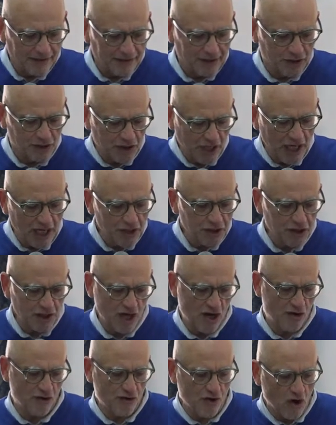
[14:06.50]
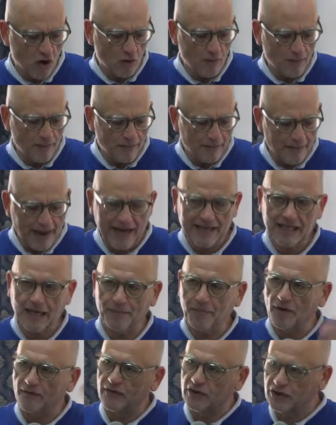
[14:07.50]
the church in Rome, made
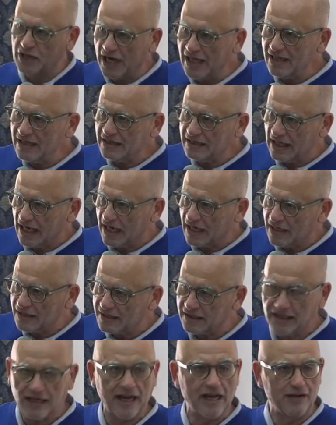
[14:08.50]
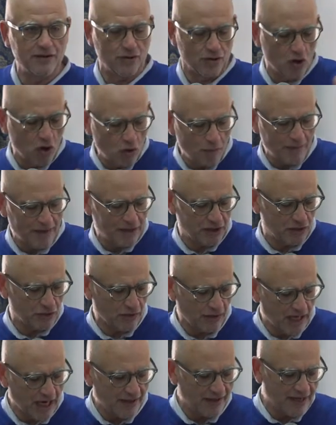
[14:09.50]
up of Gentiles and Romans
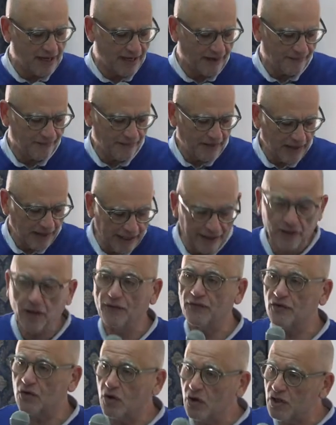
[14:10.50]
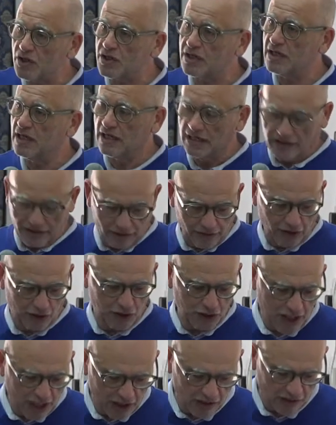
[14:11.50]
together, and of course the
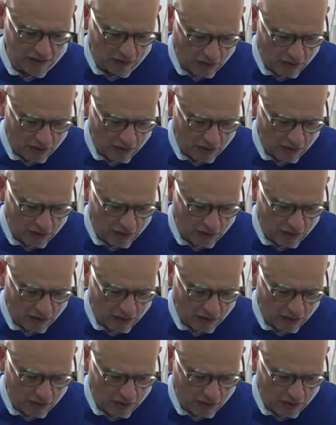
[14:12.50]
church